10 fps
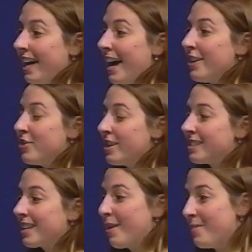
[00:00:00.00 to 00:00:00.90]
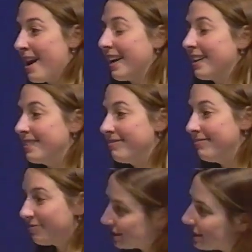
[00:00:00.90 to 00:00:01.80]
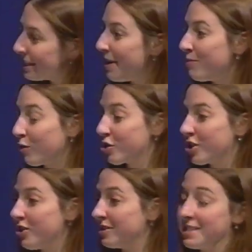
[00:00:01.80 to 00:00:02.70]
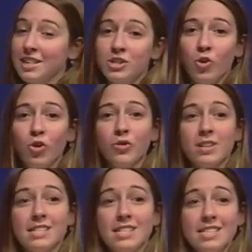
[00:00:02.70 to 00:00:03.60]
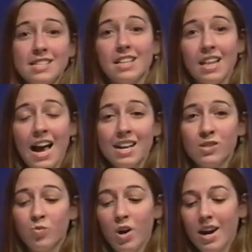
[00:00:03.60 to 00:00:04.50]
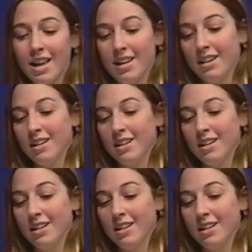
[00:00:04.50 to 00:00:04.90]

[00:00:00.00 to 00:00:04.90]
yeah, you get to come back and tape more shows next quarter because this is the last one.